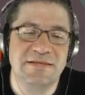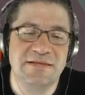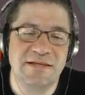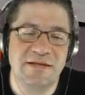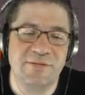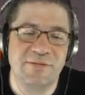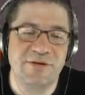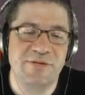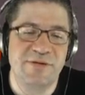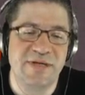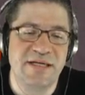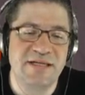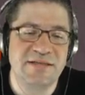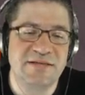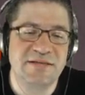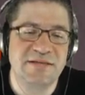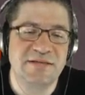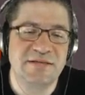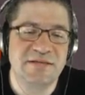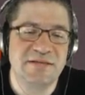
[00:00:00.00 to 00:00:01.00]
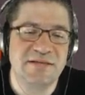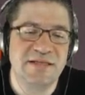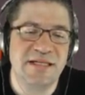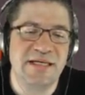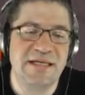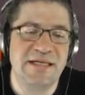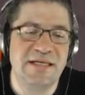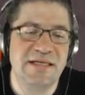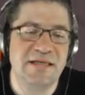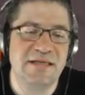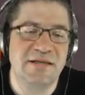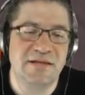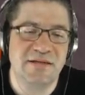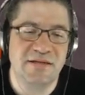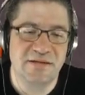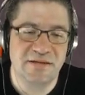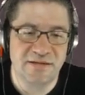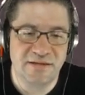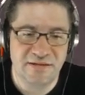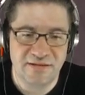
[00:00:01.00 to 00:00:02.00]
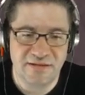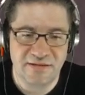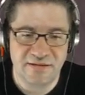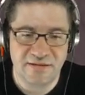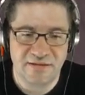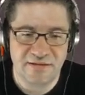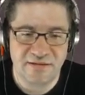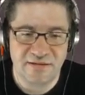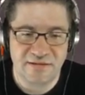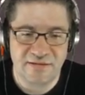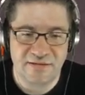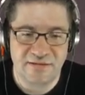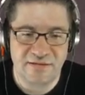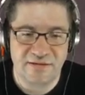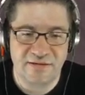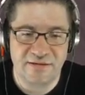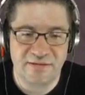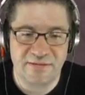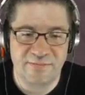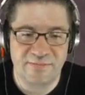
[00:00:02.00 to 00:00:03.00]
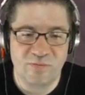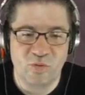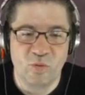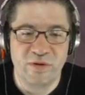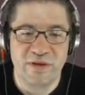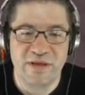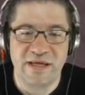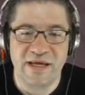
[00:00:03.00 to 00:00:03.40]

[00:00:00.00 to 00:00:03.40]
Can we do that today? One